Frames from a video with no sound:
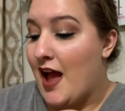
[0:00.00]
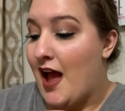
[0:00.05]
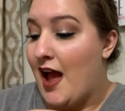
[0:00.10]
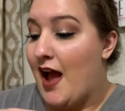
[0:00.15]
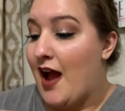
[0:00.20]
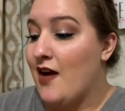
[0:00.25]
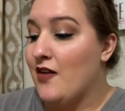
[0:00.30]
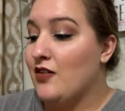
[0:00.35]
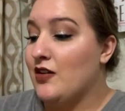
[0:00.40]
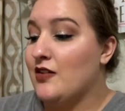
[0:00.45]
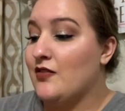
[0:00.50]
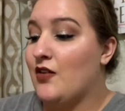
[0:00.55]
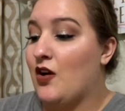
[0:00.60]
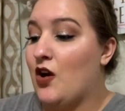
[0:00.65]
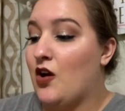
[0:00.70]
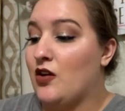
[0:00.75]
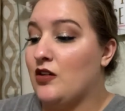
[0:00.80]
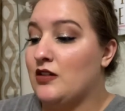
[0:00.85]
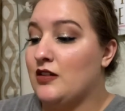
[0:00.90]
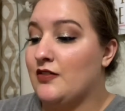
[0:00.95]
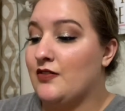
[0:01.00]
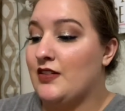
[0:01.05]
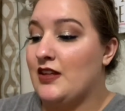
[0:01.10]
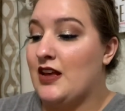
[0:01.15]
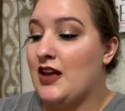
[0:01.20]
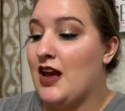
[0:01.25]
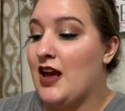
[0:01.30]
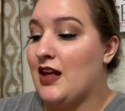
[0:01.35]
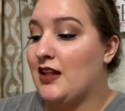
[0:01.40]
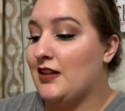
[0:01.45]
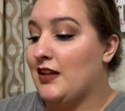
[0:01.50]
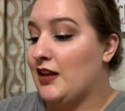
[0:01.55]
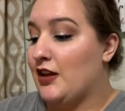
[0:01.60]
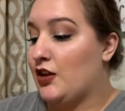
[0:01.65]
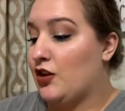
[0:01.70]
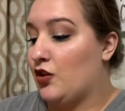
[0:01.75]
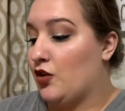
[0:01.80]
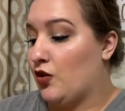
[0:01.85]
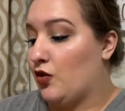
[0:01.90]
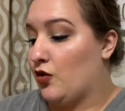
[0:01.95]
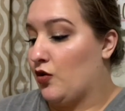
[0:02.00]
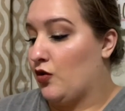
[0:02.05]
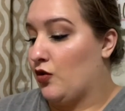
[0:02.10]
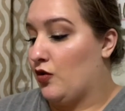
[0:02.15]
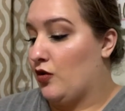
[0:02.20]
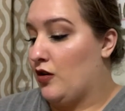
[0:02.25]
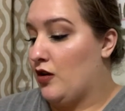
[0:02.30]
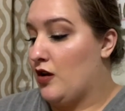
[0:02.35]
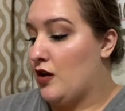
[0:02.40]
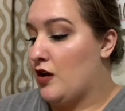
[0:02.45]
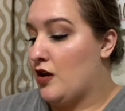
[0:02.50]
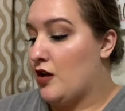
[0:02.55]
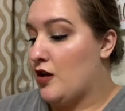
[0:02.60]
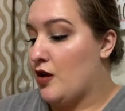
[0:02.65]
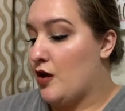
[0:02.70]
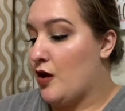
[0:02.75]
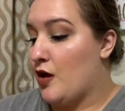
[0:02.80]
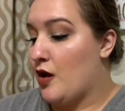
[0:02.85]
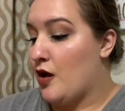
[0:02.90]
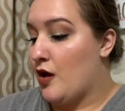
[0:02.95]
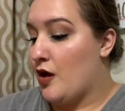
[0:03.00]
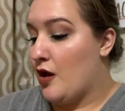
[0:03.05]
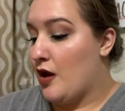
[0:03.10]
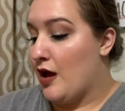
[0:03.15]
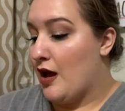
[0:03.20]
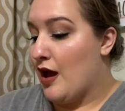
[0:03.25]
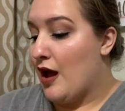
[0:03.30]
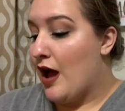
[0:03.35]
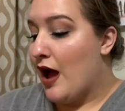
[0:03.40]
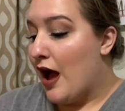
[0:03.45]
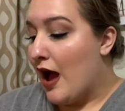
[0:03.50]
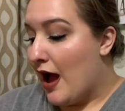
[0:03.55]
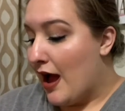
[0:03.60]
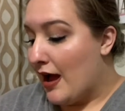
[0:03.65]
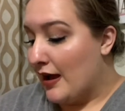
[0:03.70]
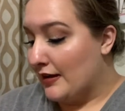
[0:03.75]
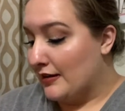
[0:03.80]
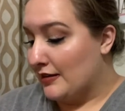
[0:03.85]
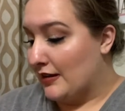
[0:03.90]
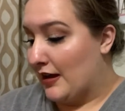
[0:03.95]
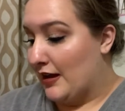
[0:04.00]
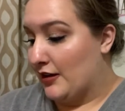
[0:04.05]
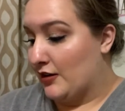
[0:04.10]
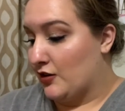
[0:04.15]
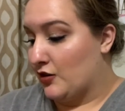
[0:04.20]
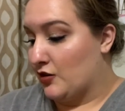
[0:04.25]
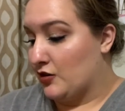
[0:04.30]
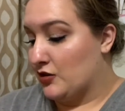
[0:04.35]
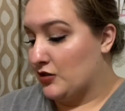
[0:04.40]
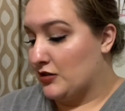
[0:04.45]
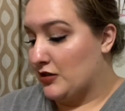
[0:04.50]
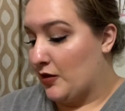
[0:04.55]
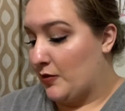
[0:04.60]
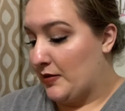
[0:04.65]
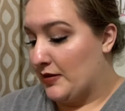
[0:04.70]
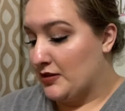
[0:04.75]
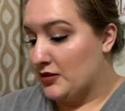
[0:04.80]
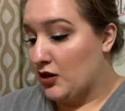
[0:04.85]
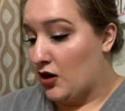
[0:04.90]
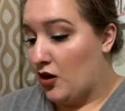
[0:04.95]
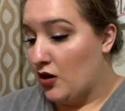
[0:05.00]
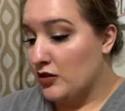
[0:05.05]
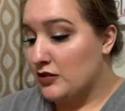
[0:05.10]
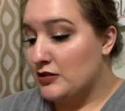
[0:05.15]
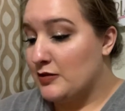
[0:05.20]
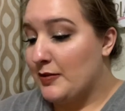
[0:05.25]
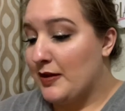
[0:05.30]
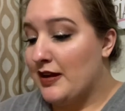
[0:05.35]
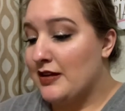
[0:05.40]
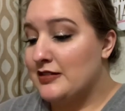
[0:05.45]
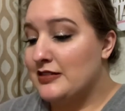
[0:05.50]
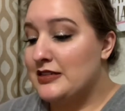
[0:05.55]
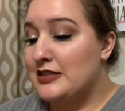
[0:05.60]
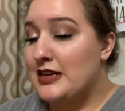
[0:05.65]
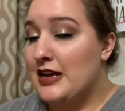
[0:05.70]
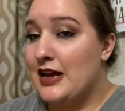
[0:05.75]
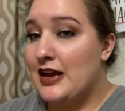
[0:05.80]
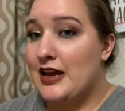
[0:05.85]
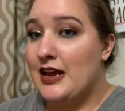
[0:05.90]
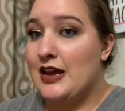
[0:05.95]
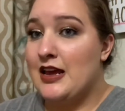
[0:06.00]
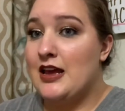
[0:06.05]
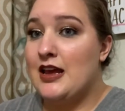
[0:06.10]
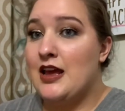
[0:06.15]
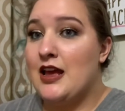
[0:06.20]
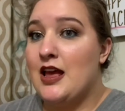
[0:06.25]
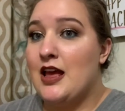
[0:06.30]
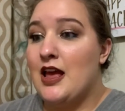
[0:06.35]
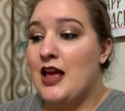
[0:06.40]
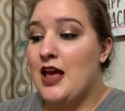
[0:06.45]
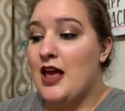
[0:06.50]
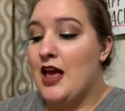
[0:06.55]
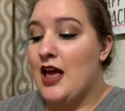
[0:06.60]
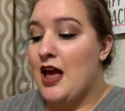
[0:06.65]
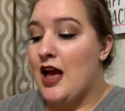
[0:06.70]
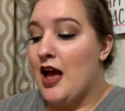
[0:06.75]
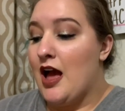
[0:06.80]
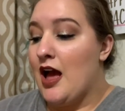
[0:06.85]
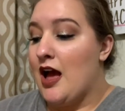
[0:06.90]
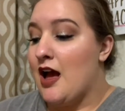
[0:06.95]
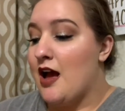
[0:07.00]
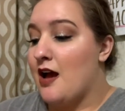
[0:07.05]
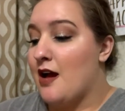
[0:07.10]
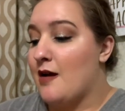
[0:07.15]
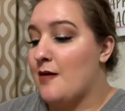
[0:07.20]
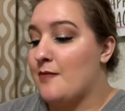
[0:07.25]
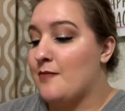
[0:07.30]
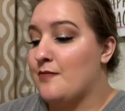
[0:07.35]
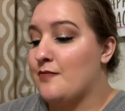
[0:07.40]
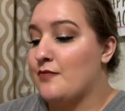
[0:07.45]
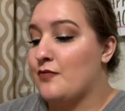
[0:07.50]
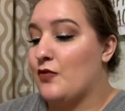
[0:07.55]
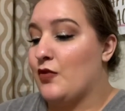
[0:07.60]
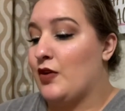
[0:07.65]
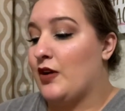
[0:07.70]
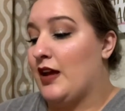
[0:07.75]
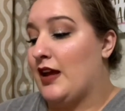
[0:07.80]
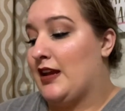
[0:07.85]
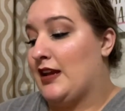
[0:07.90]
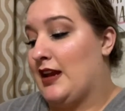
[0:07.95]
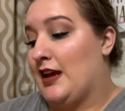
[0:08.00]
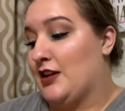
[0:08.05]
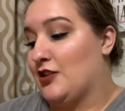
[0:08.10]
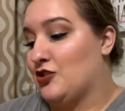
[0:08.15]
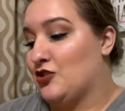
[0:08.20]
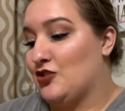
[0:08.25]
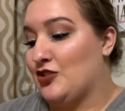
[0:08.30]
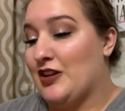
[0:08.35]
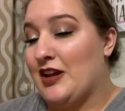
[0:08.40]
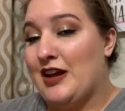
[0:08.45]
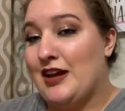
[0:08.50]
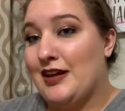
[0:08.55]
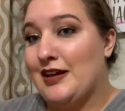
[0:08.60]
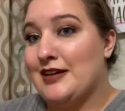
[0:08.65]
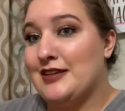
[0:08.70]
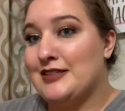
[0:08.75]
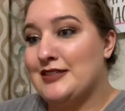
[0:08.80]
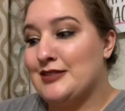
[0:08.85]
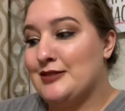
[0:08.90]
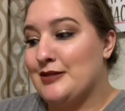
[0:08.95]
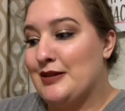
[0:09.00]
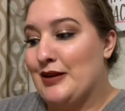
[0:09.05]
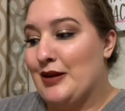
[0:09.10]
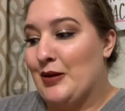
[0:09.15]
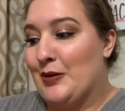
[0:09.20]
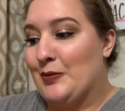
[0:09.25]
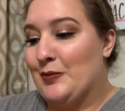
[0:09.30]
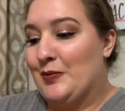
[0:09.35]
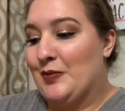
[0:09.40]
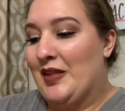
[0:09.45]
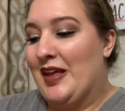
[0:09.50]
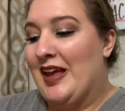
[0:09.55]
out of all of the LA Girl eyeliners that we talked about today, well, and yesterday, because, you know,